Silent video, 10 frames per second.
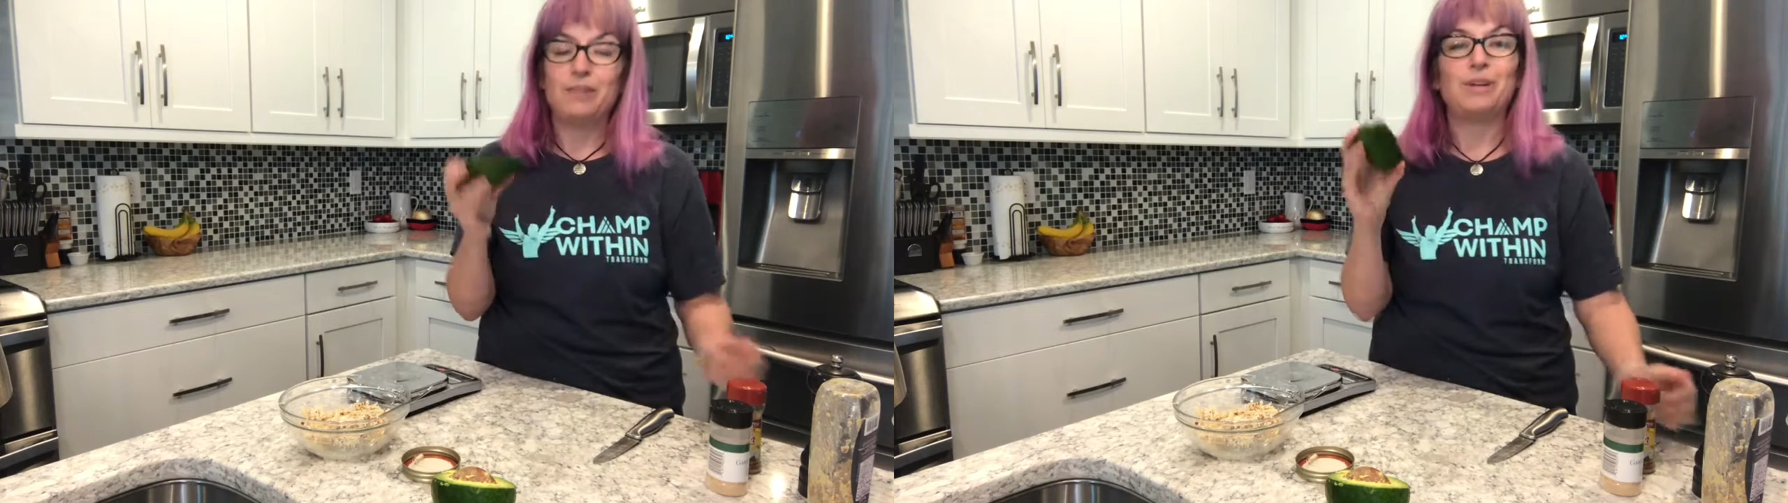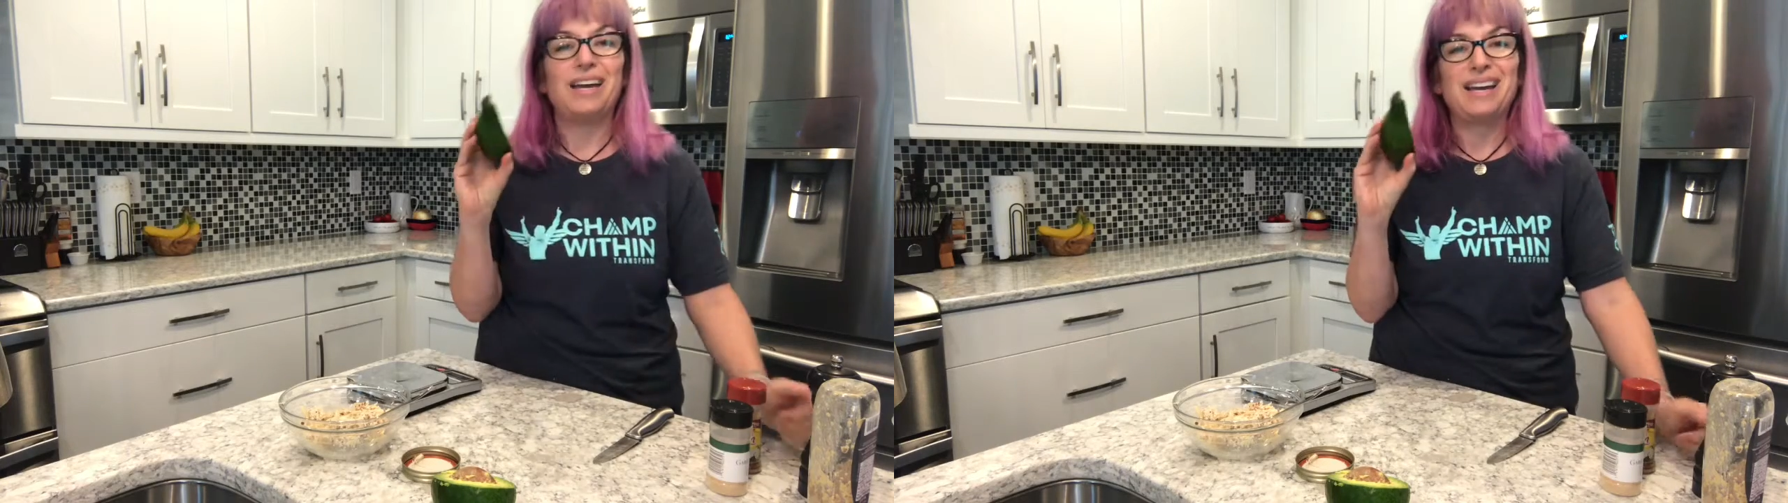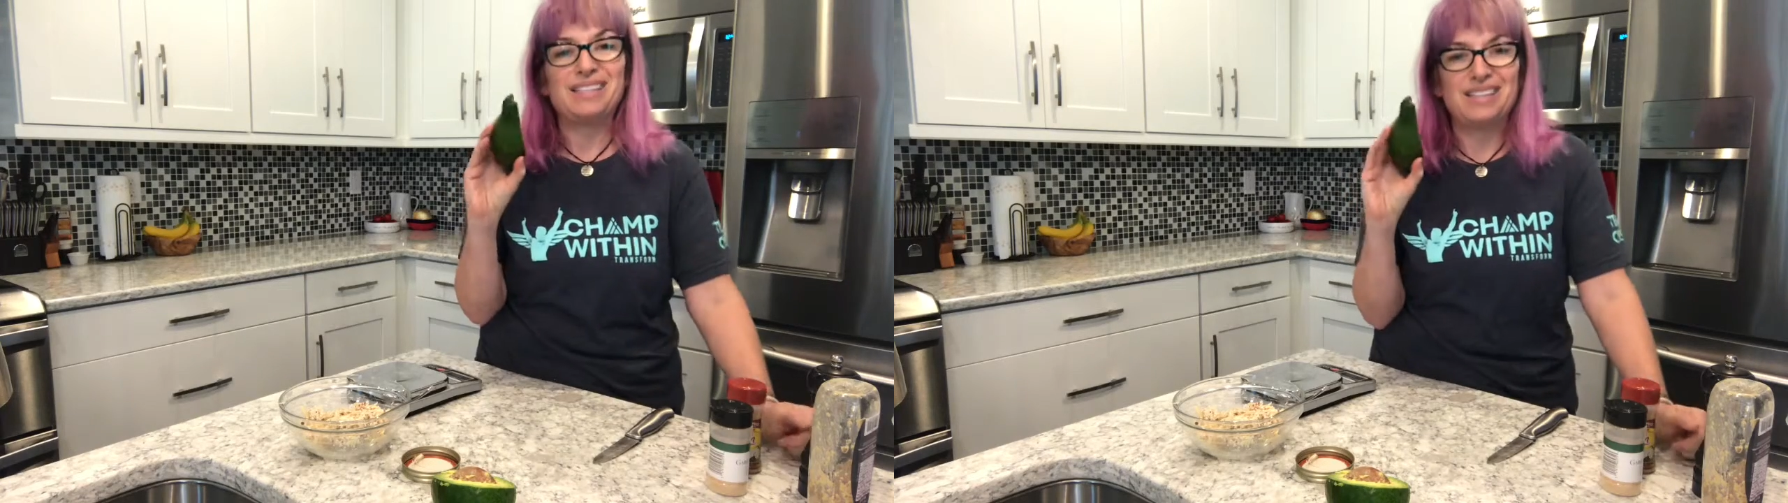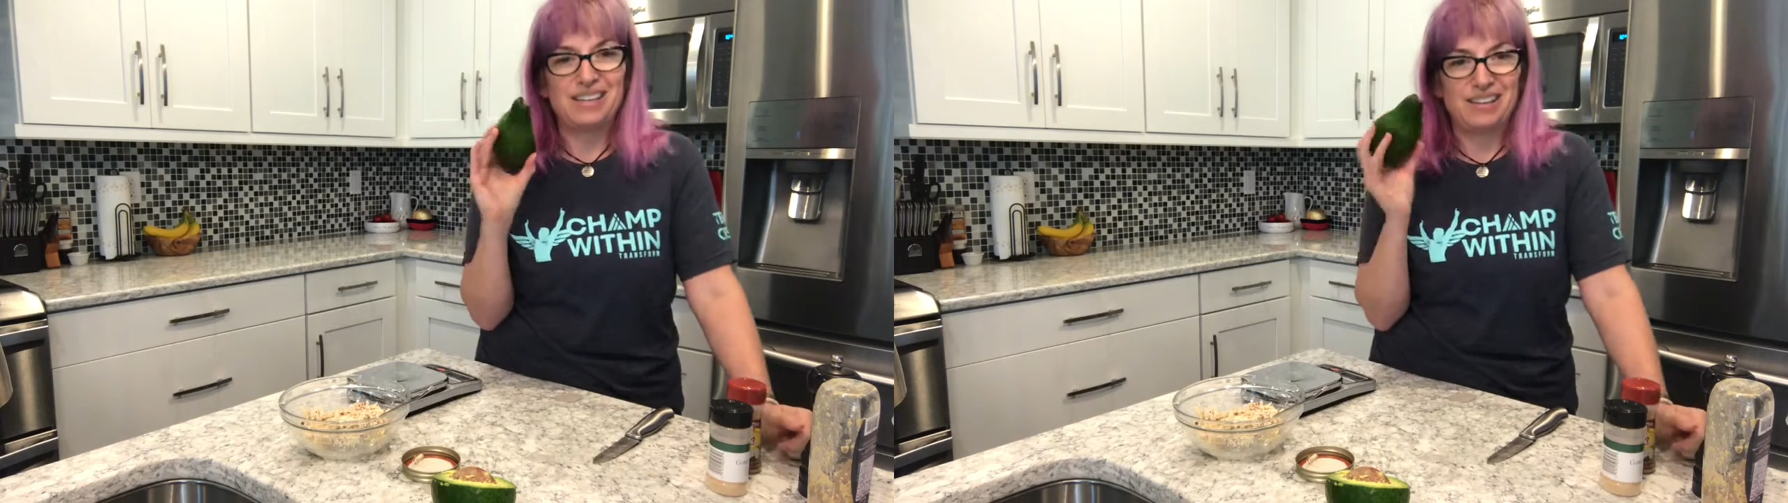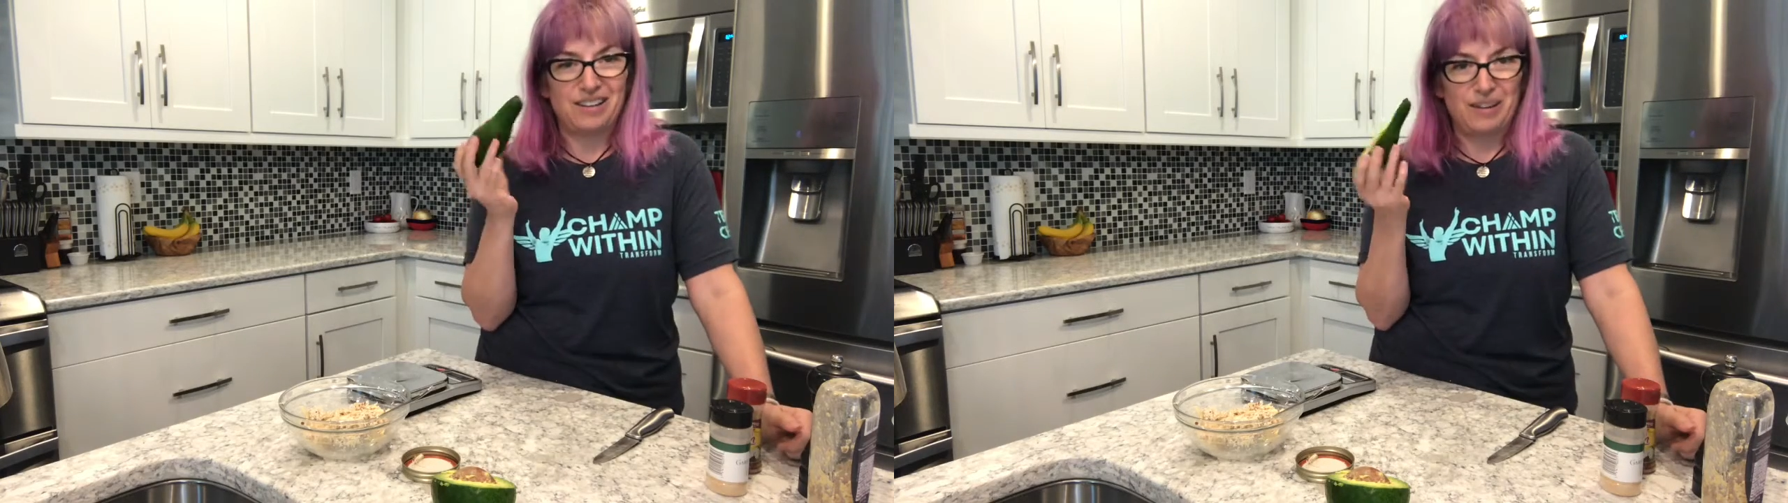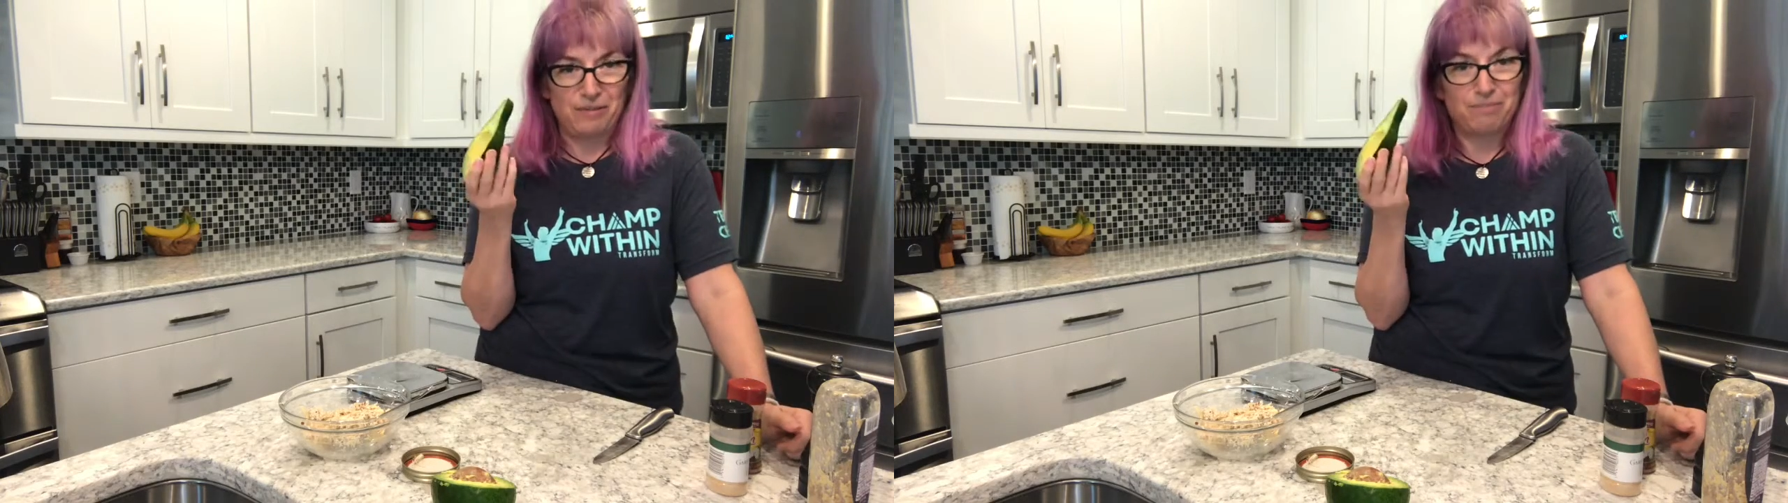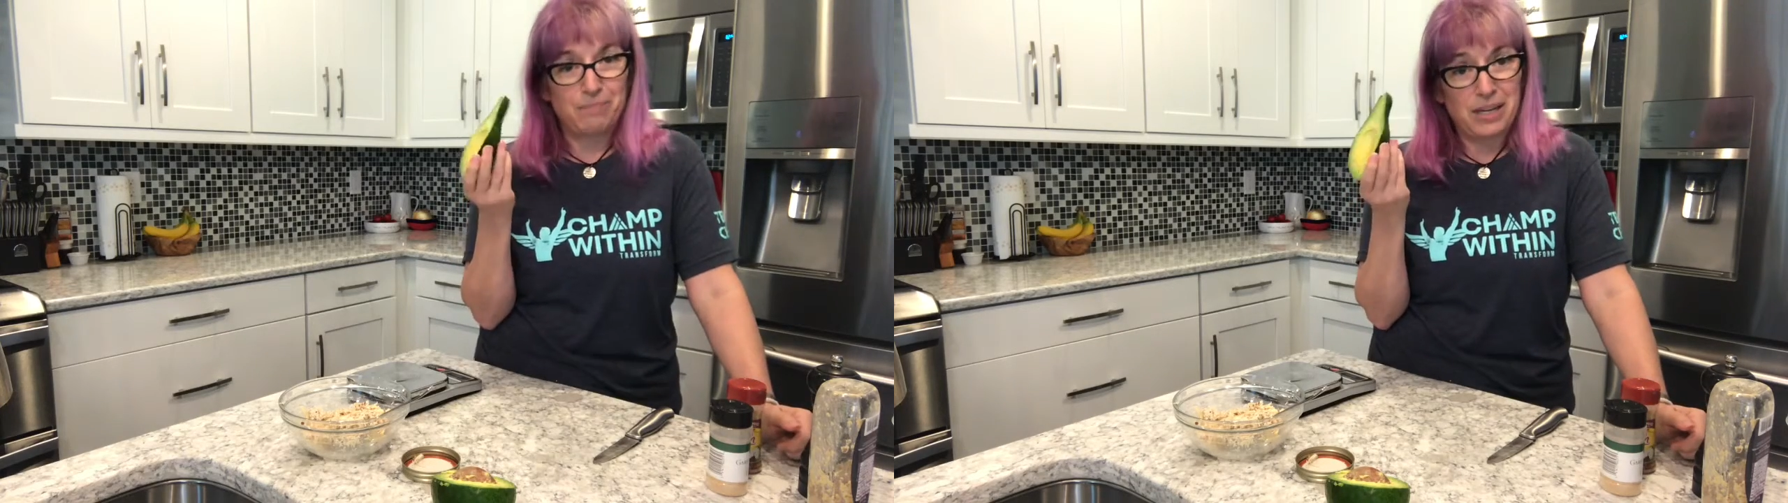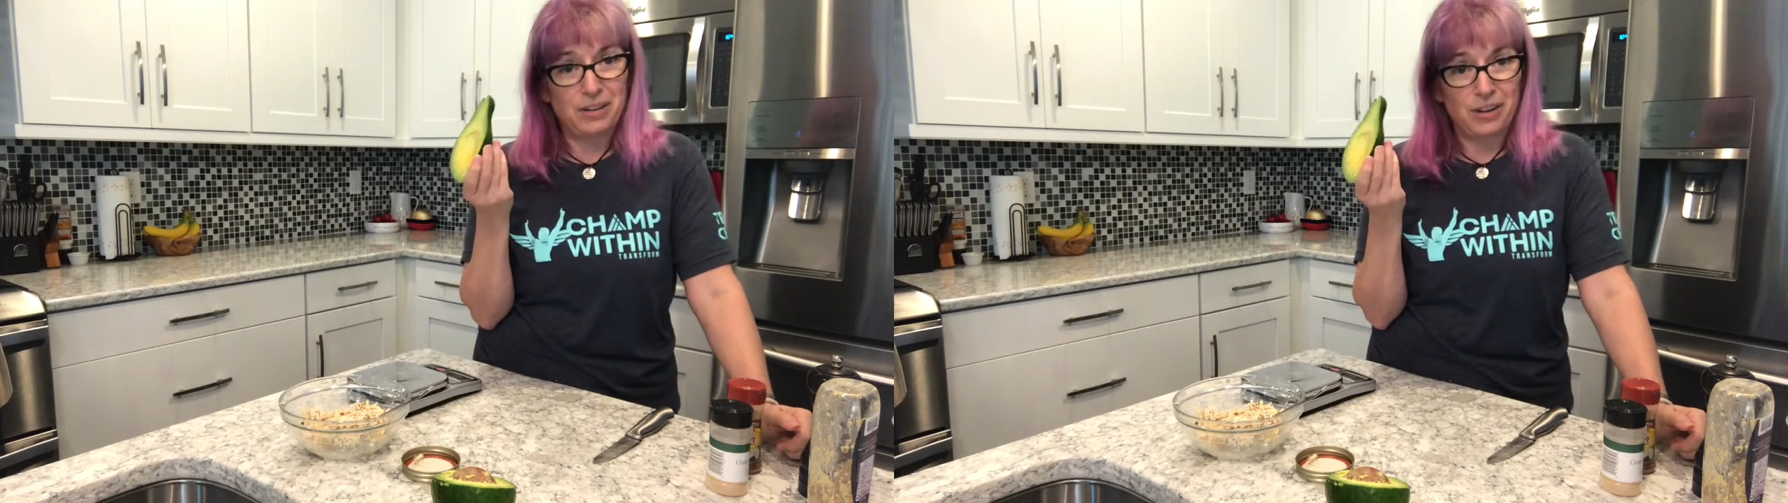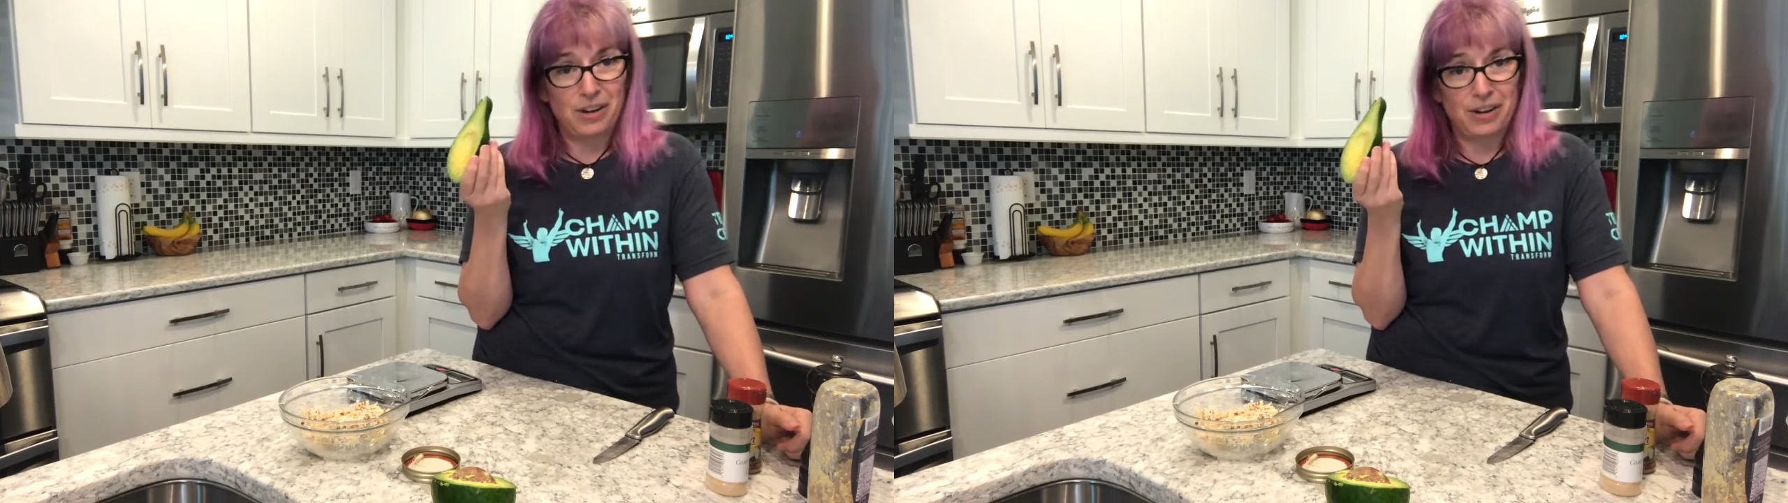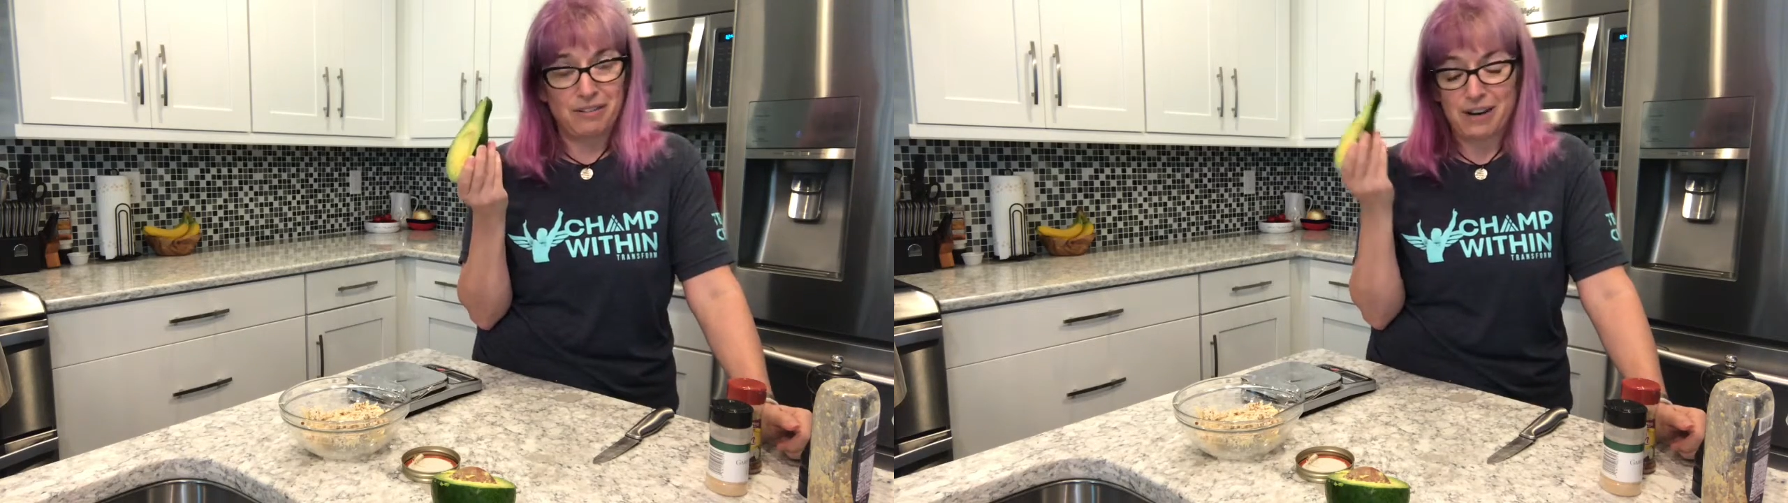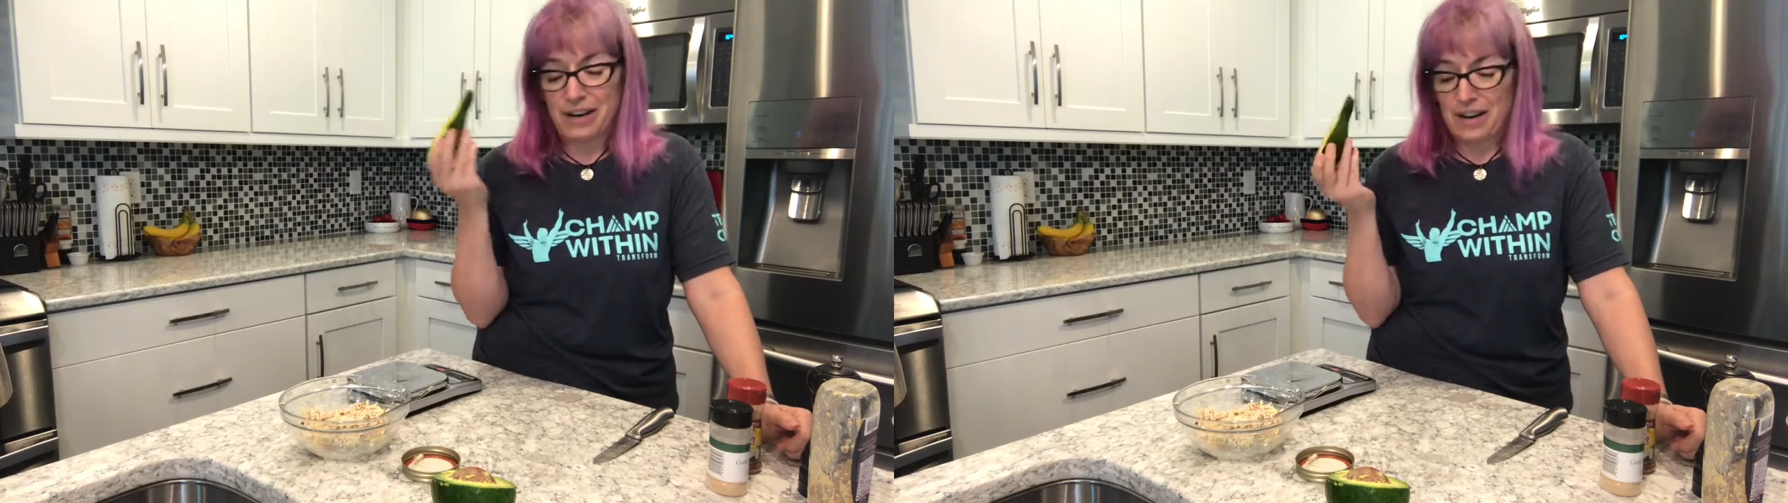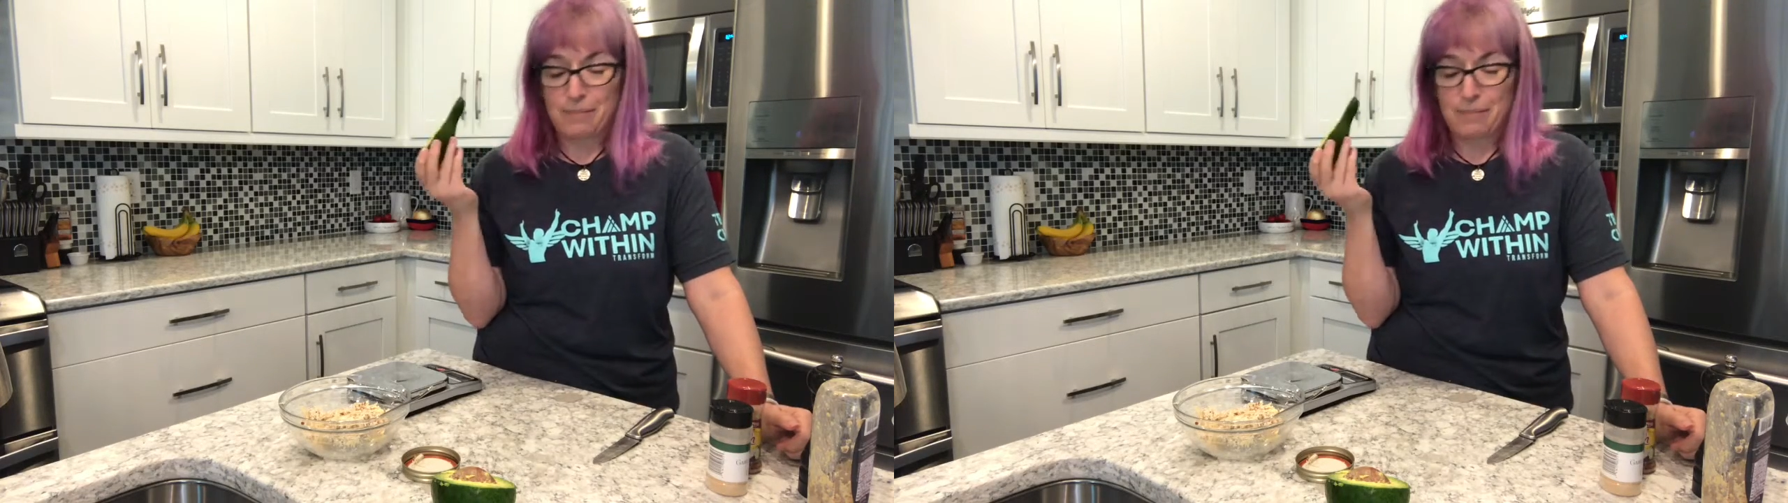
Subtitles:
Well, it has a peel on it, right?